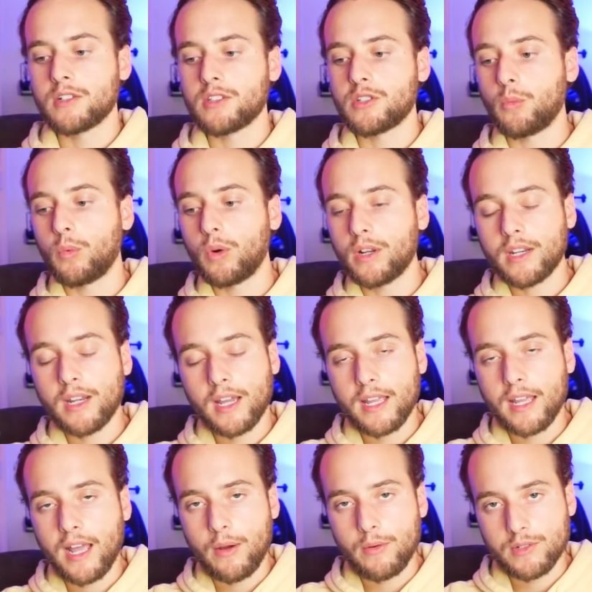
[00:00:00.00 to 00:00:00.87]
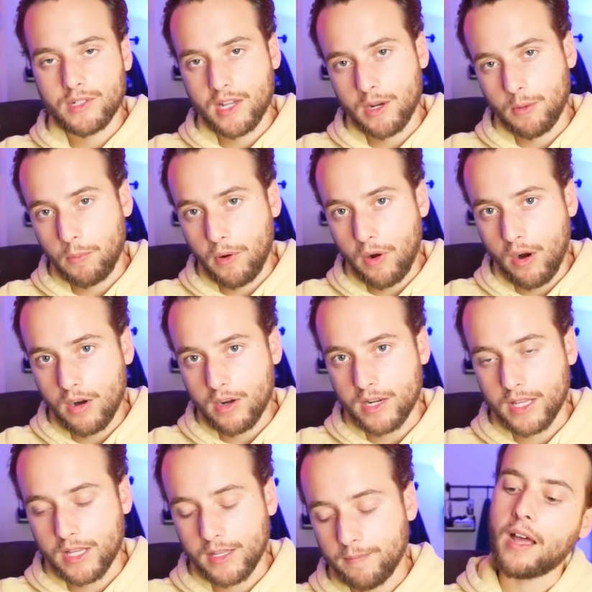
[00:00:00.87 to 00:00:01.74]
So one night I was at a
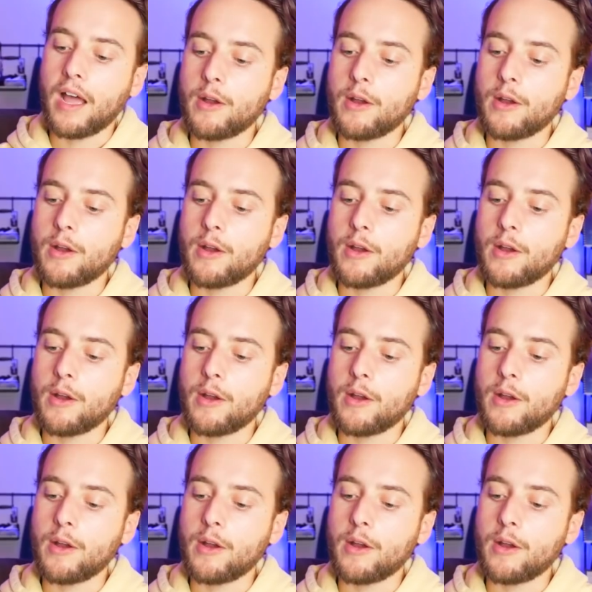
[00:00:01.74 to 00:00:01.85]
party.